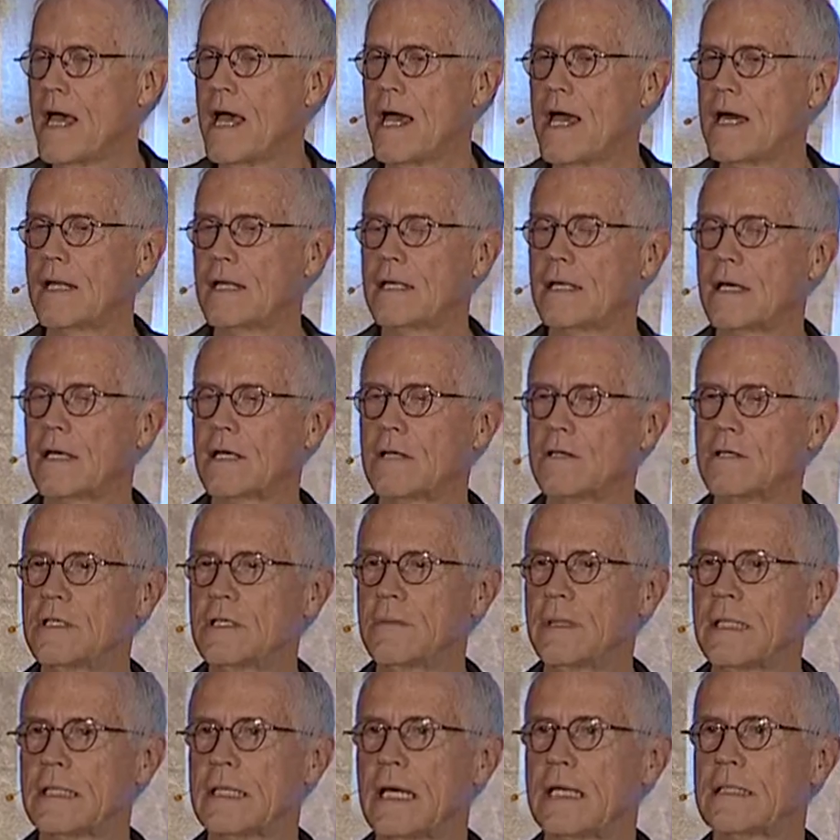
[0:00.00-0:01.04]
And it occurred to
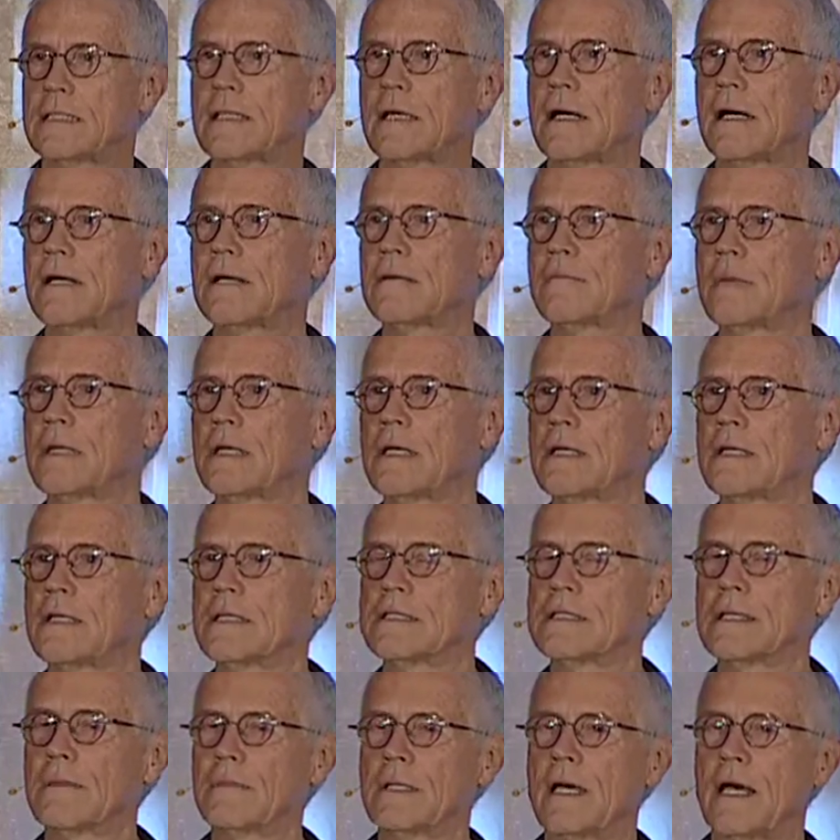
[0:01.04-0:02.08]
me at that time that
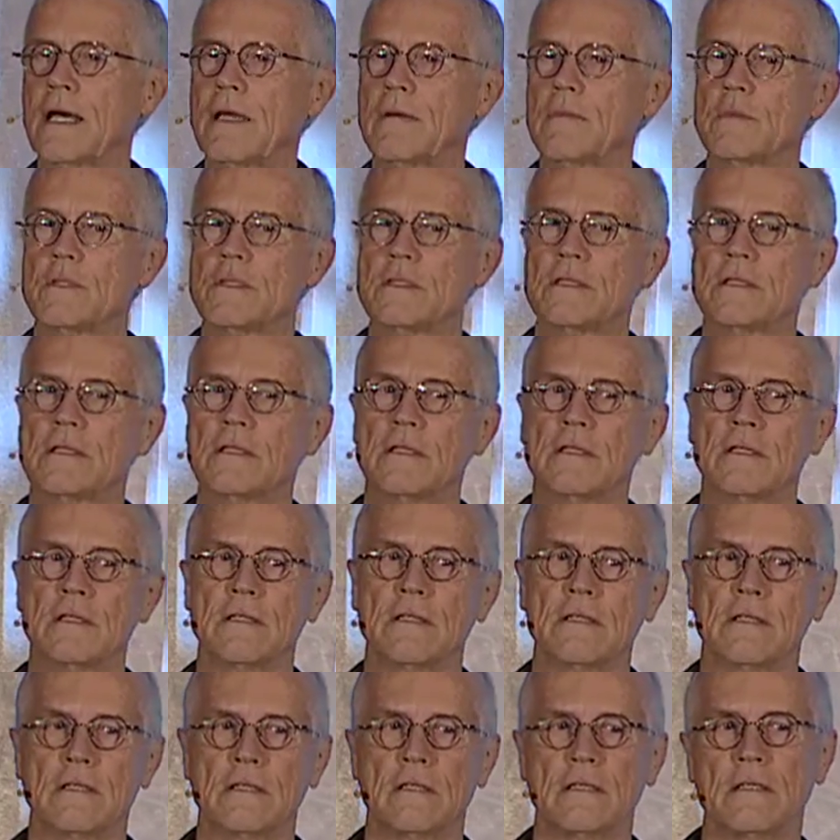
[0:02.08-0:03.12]
sometimes, in
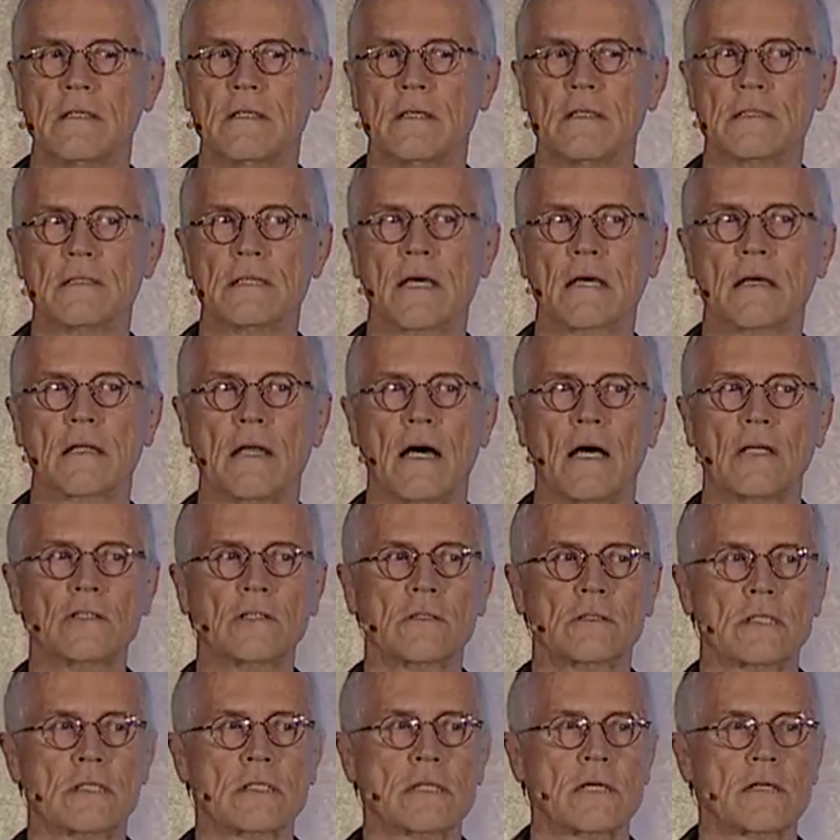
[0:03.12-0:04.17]
a, in a
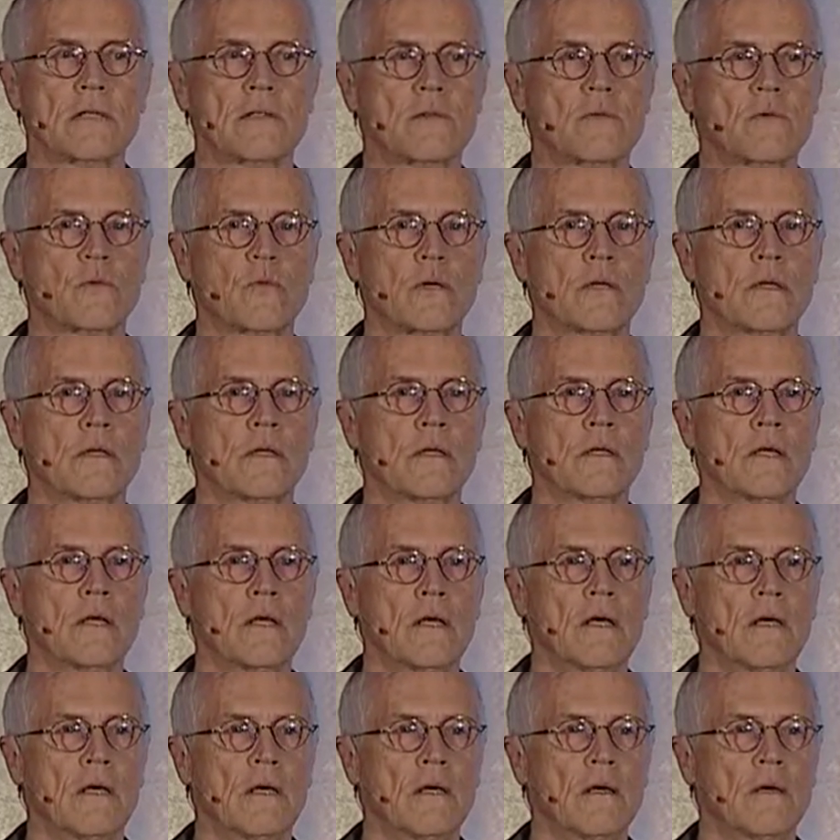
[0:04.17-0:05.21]
psychological sense, when
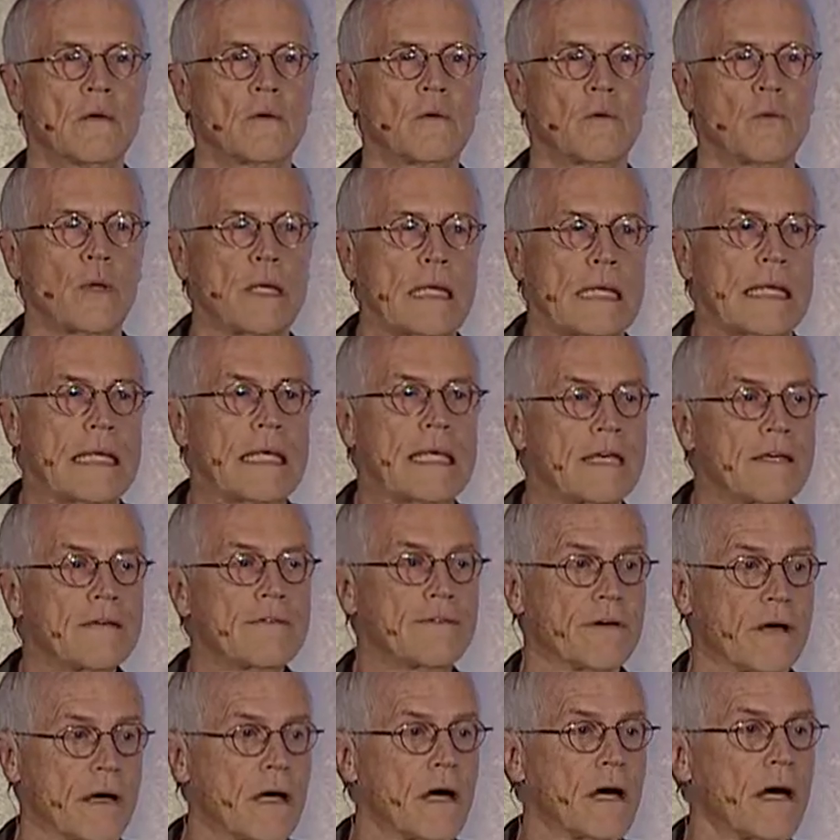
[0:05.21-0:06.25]
we
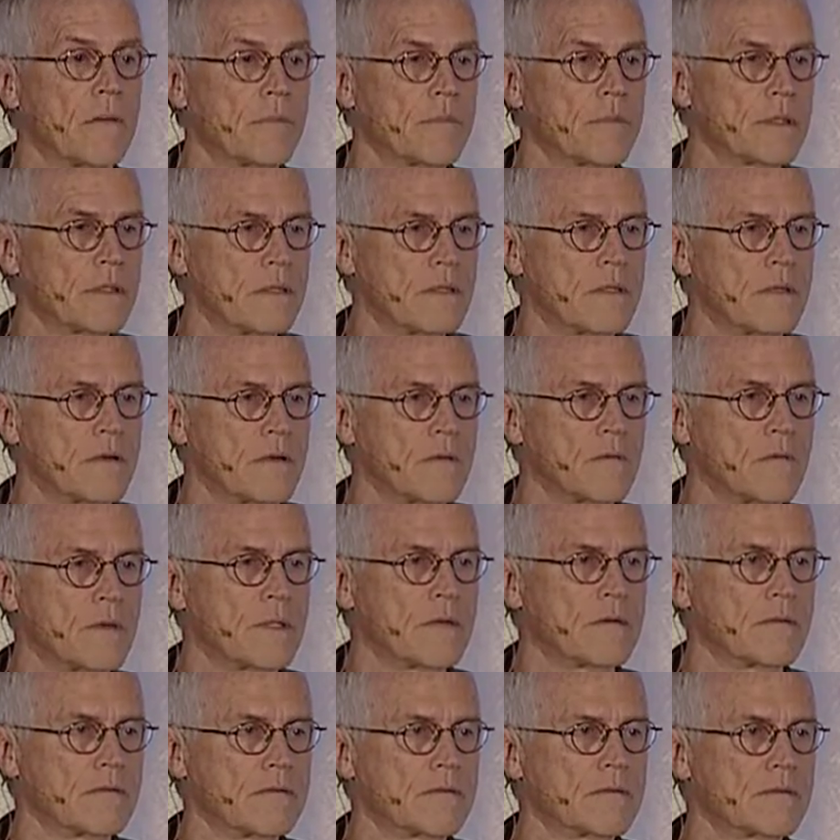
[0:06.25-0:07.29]
give up, you know,
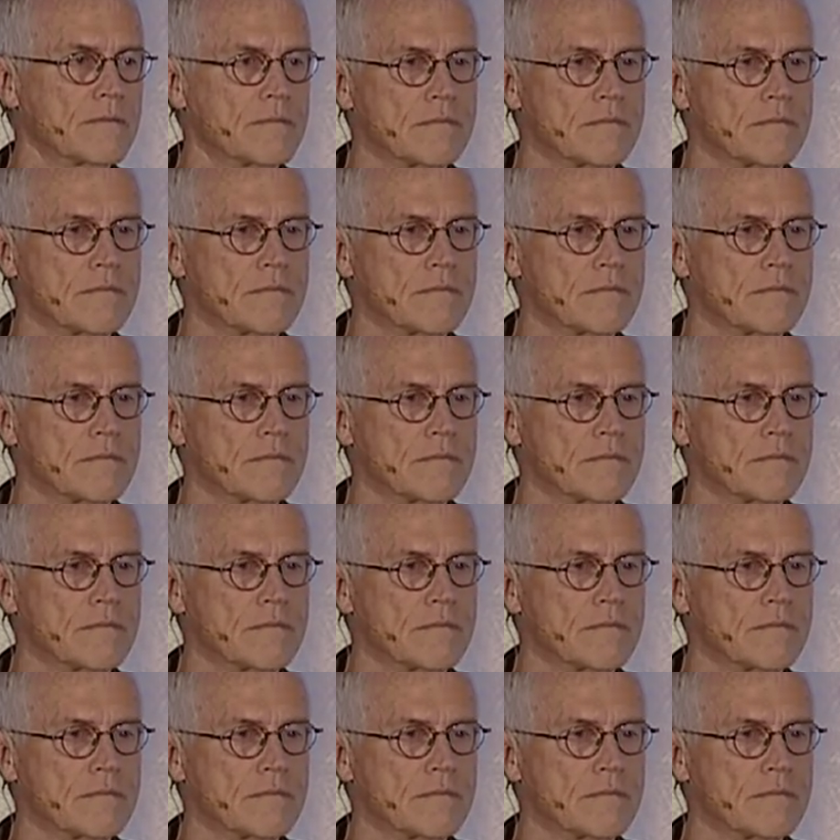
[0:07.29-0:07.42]
we've